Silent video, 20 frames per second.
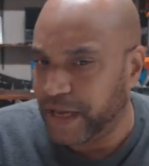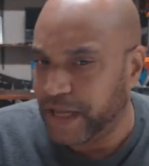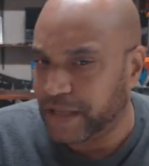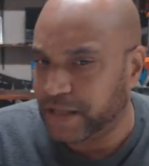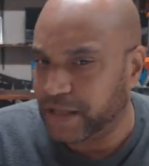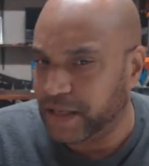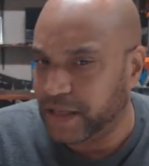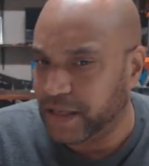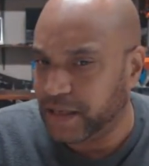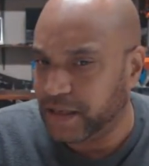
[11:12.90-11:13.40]

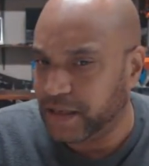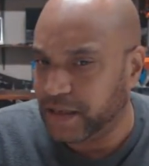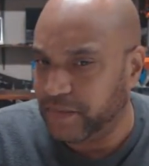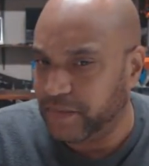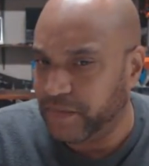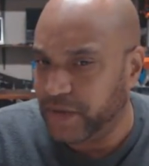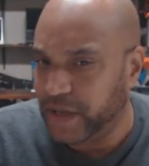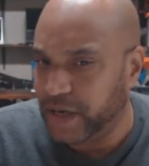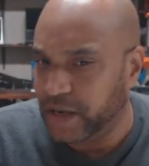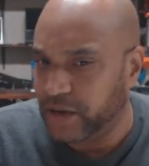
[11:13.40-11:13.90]
about the end
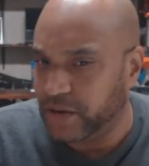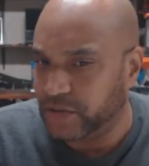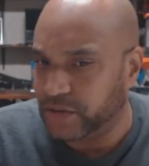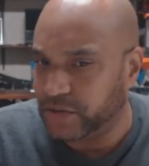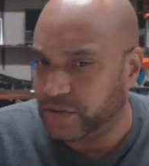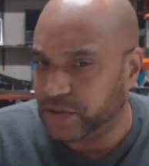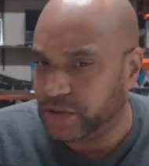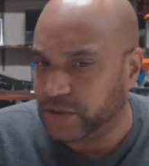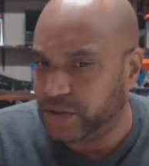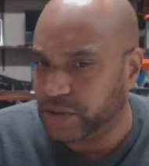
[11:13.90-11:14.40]
of the
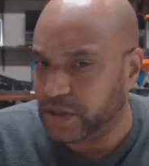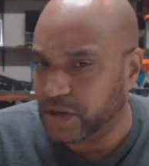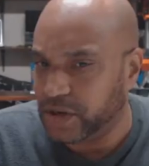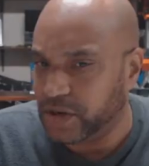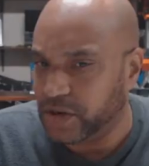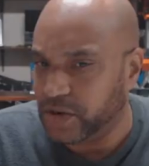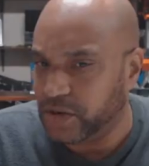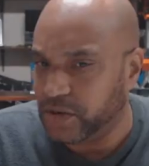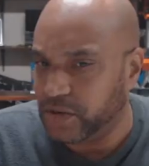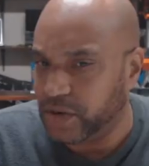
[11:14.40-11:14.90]
video.
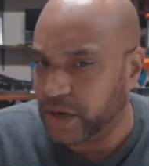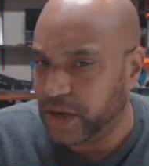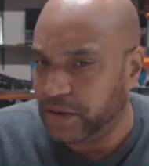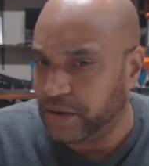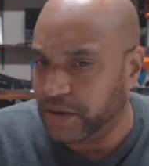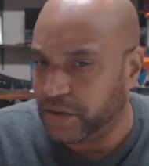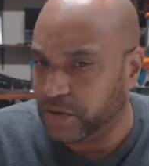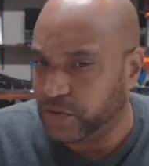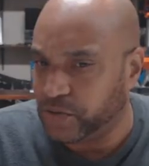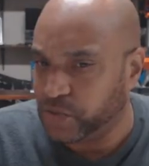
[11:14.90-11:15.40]

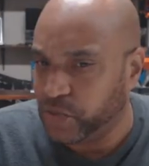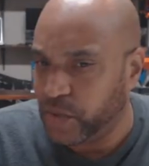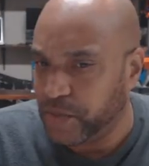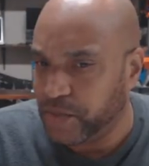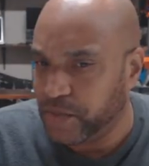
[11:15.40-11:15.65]
So there was